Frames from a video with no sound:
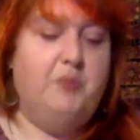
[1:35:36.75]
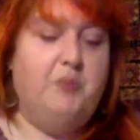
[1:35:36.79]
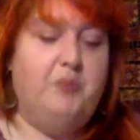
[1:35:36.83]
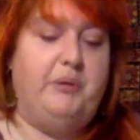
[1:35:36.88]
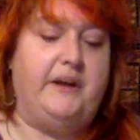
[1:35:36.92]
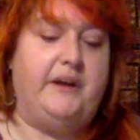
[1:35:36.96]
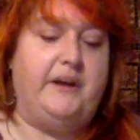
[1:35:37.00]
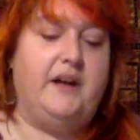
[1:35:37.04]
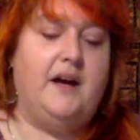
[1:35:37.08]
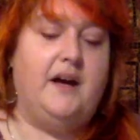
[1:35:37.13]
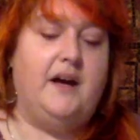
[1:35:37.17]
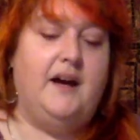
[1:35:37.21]

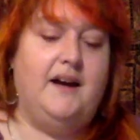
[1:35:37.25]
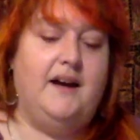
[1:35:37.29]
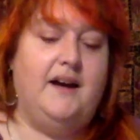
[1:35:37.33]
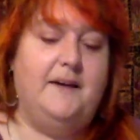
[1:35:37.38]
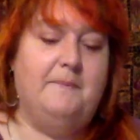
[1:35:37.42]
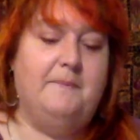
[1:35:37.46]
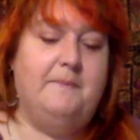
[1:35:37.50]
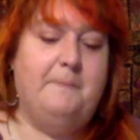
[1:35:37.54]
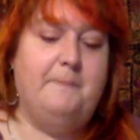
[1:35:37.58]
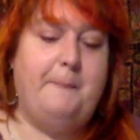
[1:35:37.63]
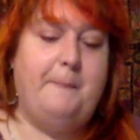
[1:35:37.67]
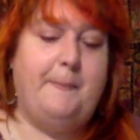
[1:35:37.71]
But
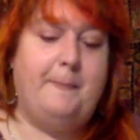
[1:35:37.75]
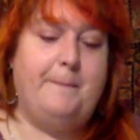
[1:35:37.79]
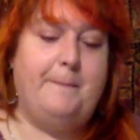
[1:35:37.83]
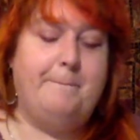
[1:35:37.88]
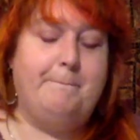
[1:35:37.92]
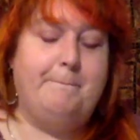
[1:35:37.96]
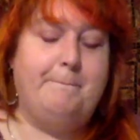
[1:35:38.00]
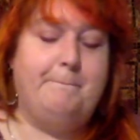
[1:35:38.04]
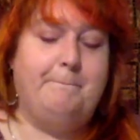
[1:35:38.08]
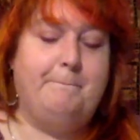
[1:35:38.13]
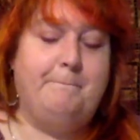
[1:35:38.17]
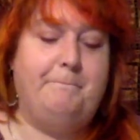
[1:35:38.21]

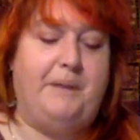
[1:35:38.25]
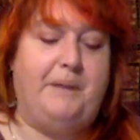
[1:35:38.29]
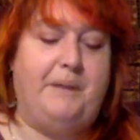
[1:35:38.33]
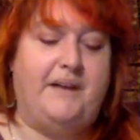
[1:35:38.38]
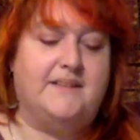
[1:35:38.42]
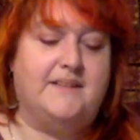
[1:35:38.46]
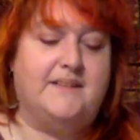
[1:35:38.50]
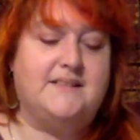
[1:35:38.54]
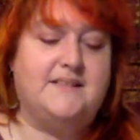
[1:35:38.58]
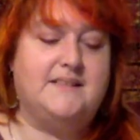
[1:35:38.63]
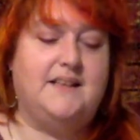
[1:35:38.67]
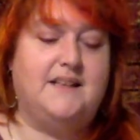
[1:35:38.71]

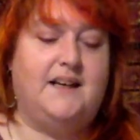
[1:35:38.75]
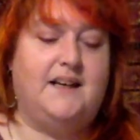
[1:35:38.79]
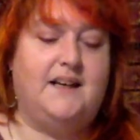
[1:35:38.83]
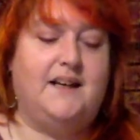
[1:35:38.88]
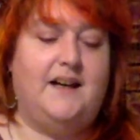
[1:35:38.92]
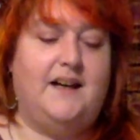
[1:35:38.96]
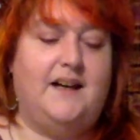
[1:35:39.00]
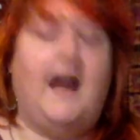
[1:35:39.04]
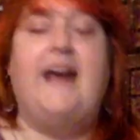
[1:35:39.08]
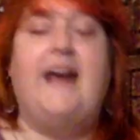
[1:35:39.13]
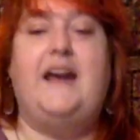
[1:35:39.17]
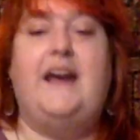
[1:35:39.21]

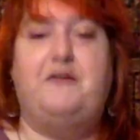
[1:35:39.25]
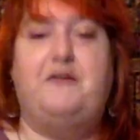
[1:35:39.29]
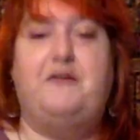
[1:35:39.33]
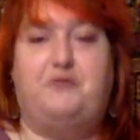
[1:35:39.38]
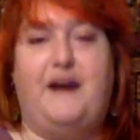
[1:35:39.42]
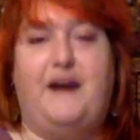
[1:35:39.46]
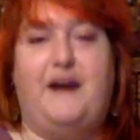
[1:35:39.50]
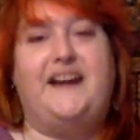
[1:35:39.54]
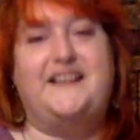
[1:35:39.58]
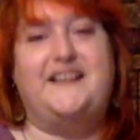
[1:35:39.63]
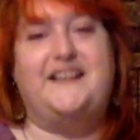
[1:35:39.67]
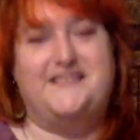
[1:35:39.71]
I have
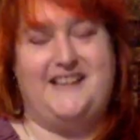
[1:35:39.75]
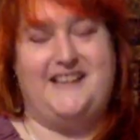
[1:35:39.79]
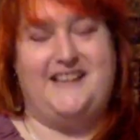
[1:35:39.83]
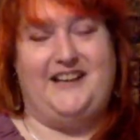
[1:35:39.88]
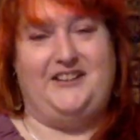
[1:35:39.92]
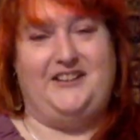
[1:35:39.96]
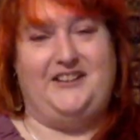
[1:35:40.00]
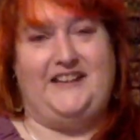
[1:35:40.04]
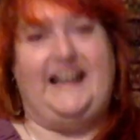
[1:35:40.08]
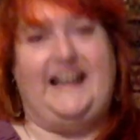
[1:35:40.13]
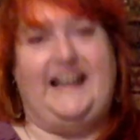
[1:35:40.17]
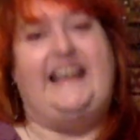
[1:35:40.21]

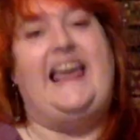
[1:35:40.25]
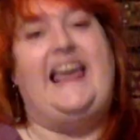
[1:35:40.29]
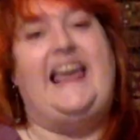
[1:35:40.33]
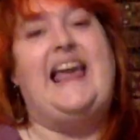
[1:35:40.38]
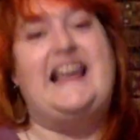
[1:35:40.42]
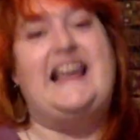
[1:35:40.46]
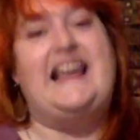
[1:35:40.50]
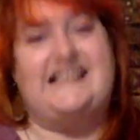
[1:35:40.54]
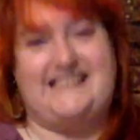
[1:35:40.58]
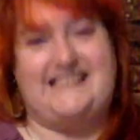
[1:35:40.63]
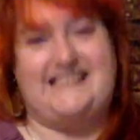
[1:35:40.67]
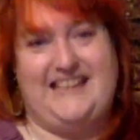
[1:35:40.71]
reconciled that I
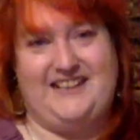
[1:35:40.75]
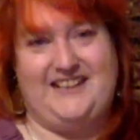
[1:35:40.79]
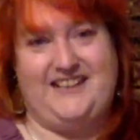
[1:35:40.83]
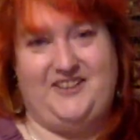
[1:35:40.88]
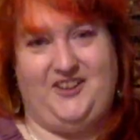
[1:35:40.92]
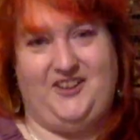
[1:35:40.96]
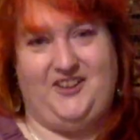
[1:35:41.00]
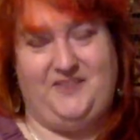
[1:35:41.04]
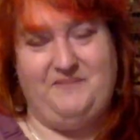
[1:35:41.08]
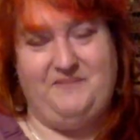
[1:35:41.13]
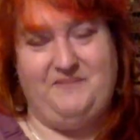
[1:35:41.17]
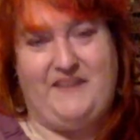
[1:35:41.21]
can't say it
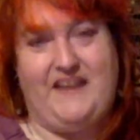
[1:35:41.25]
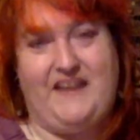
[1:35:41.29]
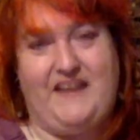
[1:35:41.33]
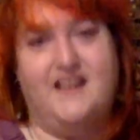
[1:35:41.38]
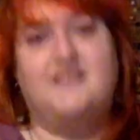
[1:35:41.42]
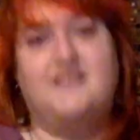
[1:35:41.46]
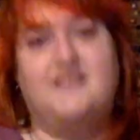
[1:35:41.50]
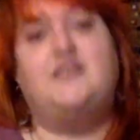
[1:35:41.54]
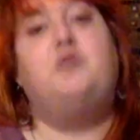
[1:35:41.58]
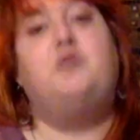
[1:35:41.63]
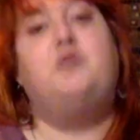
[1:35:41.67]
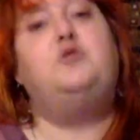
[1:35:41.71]
all.
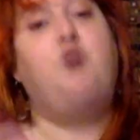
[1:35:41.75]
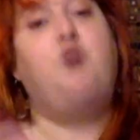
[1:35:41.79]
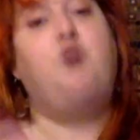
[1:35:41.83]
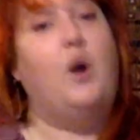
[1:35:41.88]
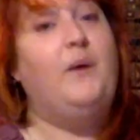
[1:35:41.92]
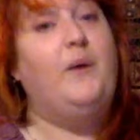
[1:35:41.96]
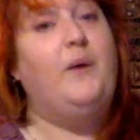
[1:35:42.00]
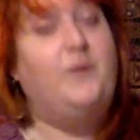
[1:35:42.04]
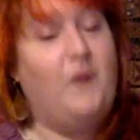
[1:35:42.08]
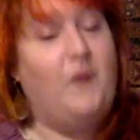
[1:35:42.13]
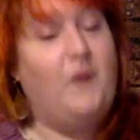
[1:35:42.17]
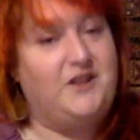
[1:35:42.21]
So
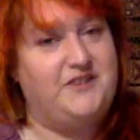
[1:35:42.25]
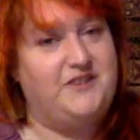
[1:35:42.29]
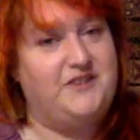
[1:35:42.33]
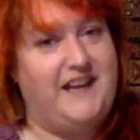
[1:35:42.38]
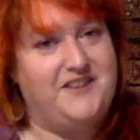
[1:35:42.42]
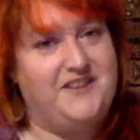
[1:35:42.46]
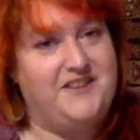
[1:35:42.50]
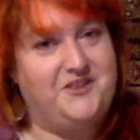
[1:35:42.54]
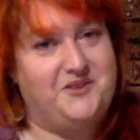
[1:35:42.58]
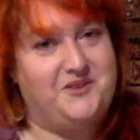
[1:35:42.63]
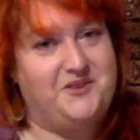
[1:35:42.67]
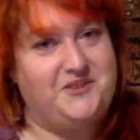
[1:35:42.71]
go and watch
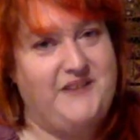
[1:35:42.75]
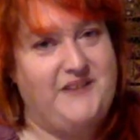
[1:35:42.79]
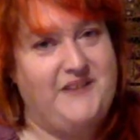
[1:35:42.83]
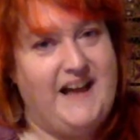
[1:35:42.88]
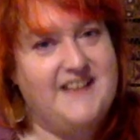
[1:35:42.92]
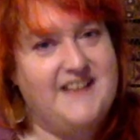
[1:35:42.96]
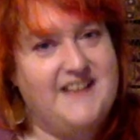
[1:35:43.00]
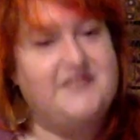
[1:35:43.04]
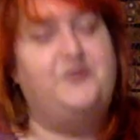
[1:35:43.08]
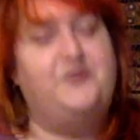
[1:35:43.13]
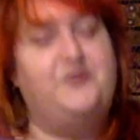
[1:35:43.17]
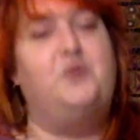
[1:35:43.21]
last year's
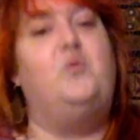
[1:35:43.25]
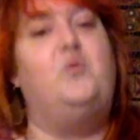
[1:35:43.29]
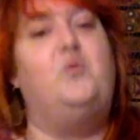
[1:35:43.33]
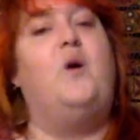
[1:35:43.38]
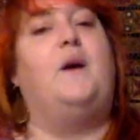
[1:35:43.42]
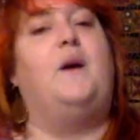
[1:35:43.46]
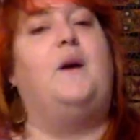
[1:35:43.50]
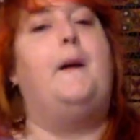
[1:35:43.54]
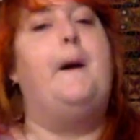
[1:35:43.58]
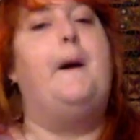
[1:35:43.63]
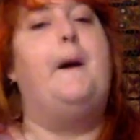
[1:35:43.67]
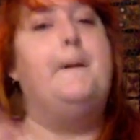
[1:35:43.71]
class if you
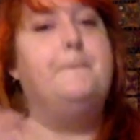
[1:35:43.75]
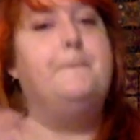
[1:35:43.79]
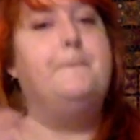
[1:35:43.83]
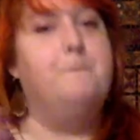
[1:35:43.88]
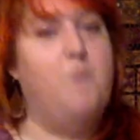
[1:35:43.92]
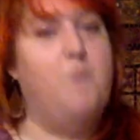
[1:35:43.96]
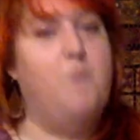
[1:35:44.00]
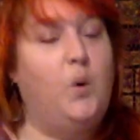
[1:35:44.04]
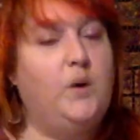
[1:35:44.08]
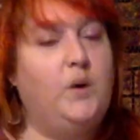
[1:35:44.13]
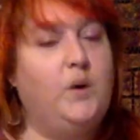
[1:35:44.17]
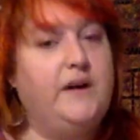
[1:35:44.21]
want
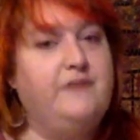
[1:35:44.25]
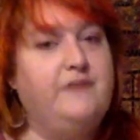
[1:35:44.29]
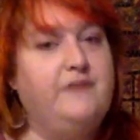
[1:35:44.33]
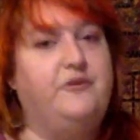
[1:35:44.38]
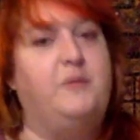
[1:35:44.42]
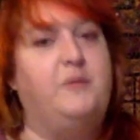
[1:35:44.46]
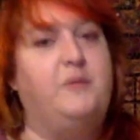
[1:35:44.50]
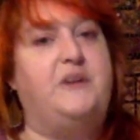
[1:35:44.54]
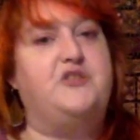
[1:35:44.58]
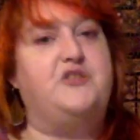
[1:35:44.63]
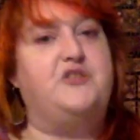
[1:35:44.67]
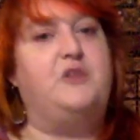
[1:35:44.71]
more
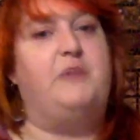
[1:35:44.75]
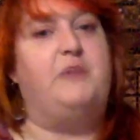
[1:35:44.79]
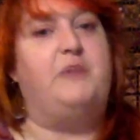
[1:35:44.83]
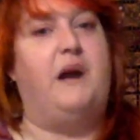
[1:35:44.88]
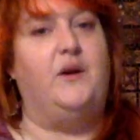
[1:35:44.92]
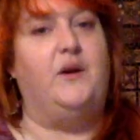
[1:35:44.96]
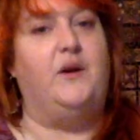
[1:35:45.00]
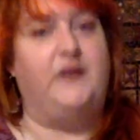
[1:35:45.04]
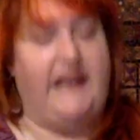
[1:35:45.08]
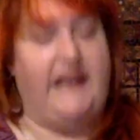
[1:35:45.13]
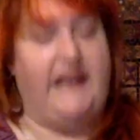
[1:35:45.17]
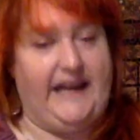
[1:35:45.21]
information
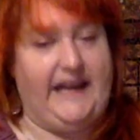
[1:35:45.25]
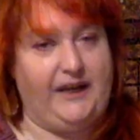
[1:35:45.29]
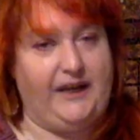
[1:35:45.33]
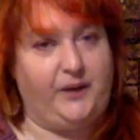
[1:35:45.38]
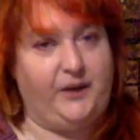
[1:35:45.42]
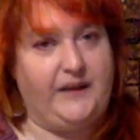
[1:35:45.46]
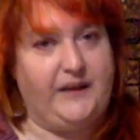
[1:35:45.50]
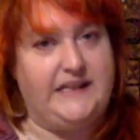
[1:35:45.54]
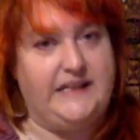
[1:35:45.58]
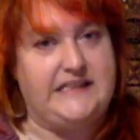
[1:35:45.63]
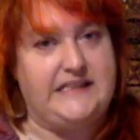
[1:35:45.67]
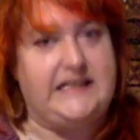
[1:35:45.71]
about
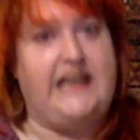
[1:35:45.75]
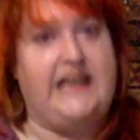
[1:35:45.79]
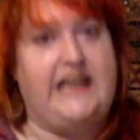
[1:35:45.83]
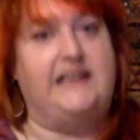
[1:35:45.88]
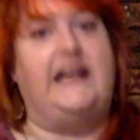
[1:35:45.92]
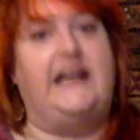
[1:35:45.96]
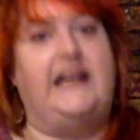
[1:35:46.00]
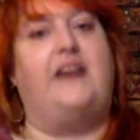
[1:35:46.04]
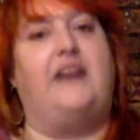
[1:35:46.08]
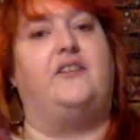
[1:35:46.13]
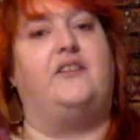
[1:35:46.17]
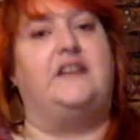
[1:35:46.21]
Aries
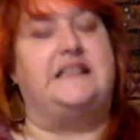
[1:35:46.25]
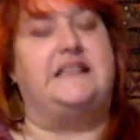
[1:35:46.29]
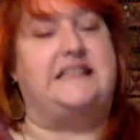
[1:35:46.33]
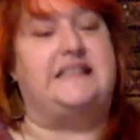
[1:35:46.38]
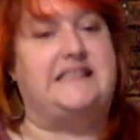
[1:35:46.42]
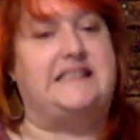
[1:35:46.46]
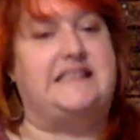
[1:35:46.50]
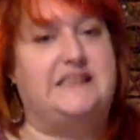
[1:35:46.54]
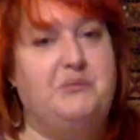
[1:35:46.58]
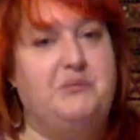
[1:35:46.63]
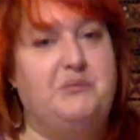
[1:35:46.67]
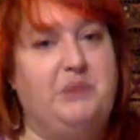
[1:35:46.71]
and Aries
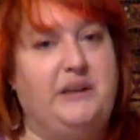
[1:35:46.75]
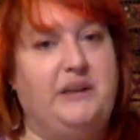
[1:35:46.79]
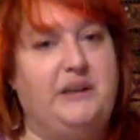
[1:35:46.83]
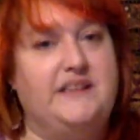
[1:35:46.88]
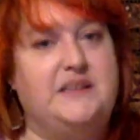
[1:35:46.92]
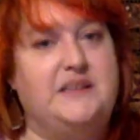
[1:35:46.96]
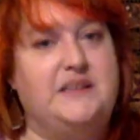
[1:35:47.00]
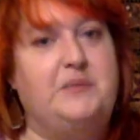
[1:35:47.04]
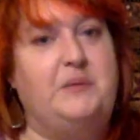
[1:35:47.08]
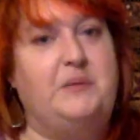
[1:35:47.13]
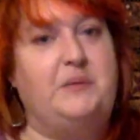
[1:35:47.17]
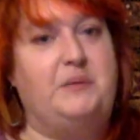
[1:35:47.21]

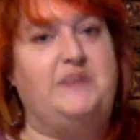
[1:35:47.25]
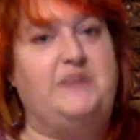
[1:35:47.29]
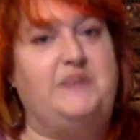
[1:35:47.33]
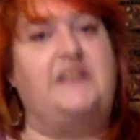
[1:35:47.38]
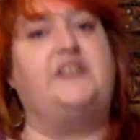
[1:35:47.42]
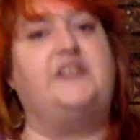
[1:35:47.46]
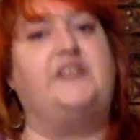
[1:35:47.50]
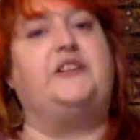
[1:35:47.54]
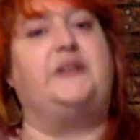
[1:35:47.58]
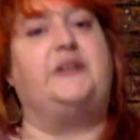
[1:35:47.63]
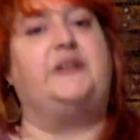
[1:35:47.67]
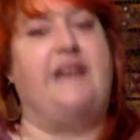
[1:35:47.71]
symbolism in
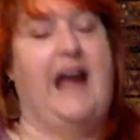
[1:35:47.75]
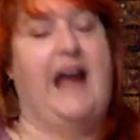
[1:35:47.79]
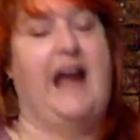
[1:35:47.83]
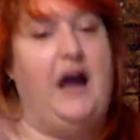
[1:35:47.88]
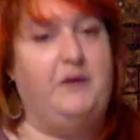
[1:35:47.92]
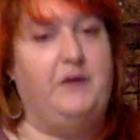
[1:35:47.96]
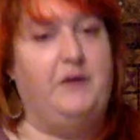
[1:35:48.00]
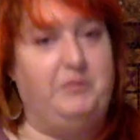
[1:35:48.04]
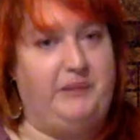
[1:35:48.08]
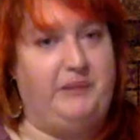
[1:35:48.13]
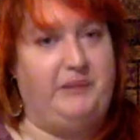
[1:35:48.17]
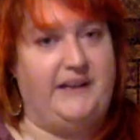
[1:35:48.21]
particular and
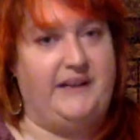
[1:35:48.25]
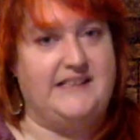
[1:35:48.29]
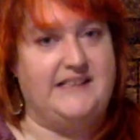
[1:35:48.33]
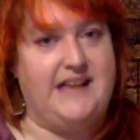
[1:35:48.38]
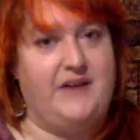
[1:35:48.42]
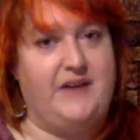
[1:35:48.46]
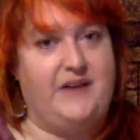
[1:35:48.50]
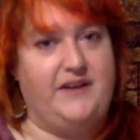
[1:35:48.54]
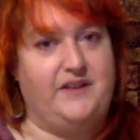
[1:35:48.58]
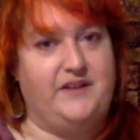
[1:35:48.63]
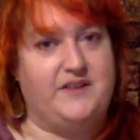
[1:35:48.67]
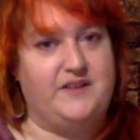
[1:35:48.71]
how it plays
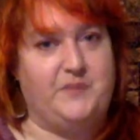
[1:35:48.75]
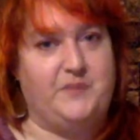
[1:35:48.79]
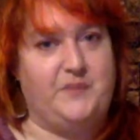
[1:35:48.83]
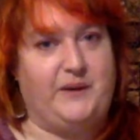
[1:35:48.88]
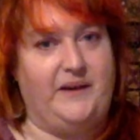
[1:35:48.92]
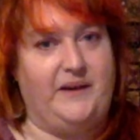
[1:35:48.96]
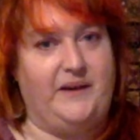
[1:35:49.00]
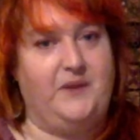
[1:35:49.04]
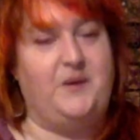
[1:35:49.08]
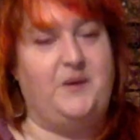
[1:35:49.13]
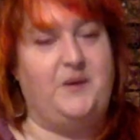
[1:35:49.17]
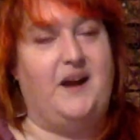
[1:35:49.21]
out here at
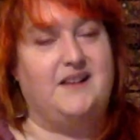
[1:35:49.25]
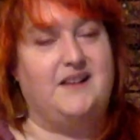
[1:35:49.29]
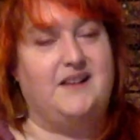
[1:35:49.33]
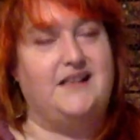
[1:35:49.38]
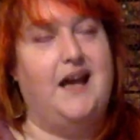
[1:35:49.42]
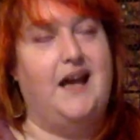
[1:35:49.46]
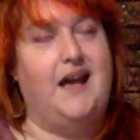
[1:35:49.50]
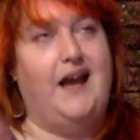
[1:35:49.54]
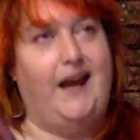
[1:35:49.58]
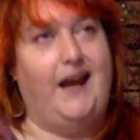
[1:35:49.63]
Spring Equinox.